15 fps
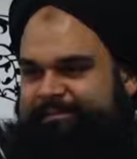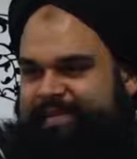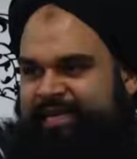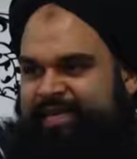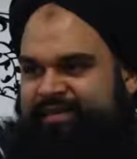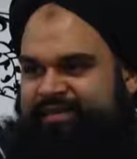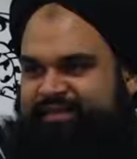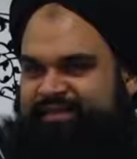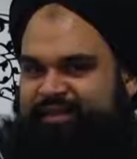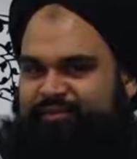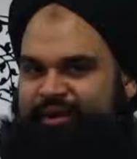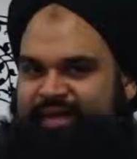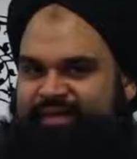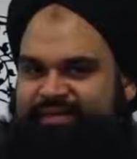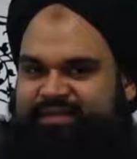And as the sun
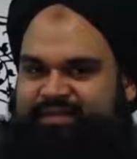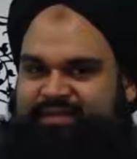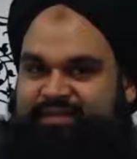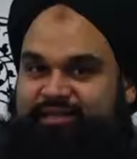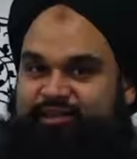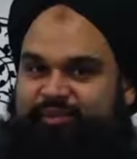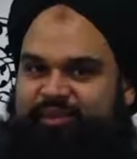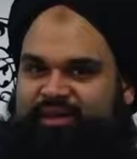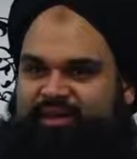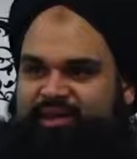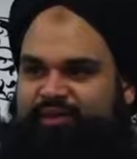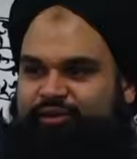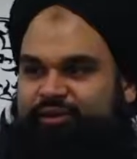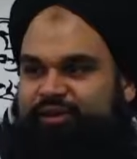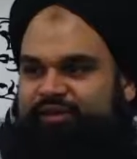rises a little bit, they
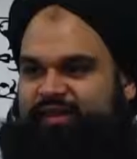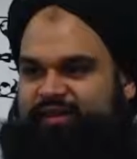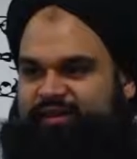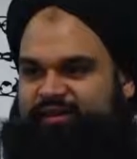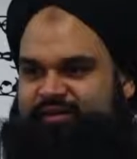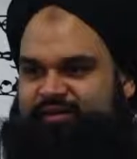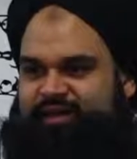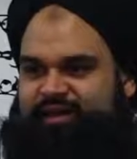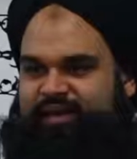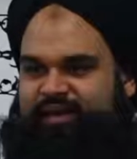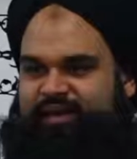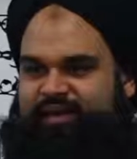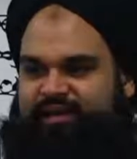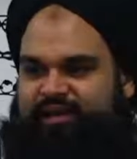notice that there's like a